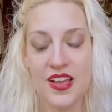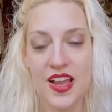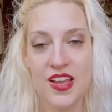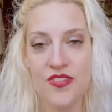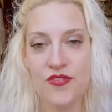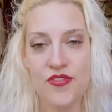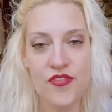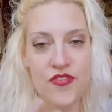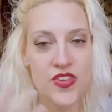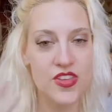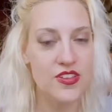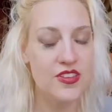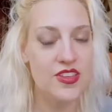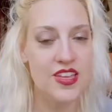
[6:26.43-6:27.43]
I can
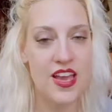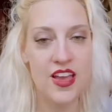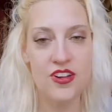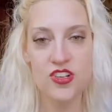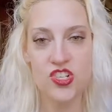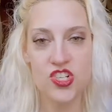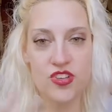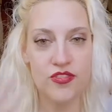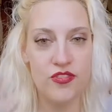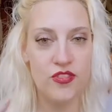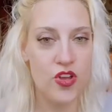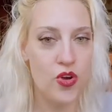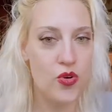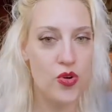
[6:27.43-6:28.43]
feel the energy
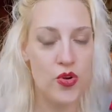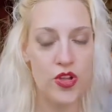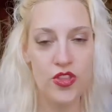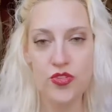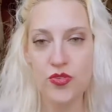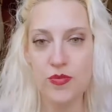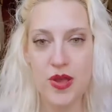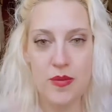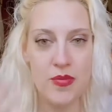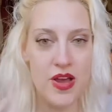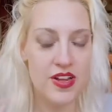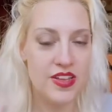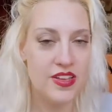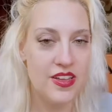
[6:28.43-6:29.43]
flow going through my
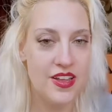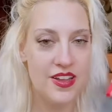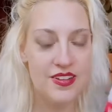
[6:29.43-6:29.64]
body.